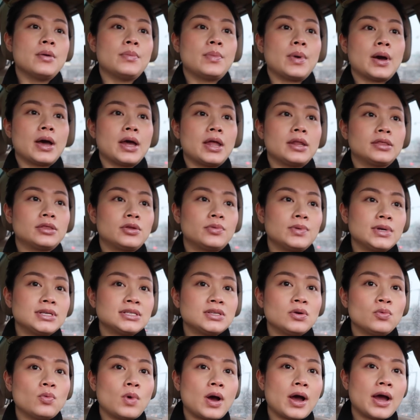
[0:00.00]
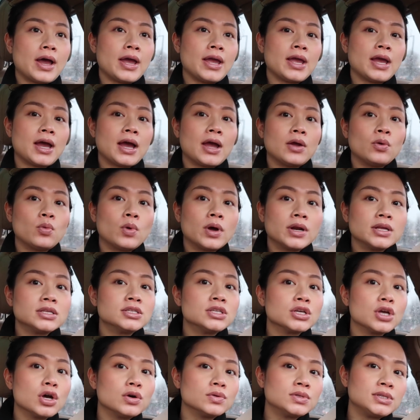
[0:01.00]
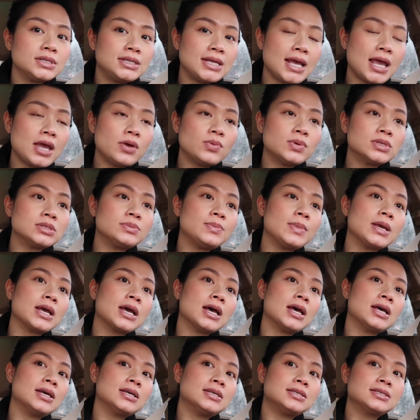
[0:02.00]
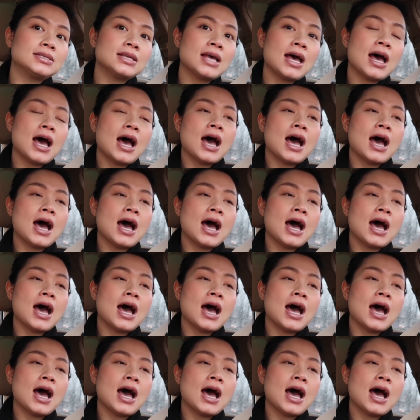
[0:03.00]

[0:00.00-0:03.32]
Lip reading: But the reason why I wanted to go today was because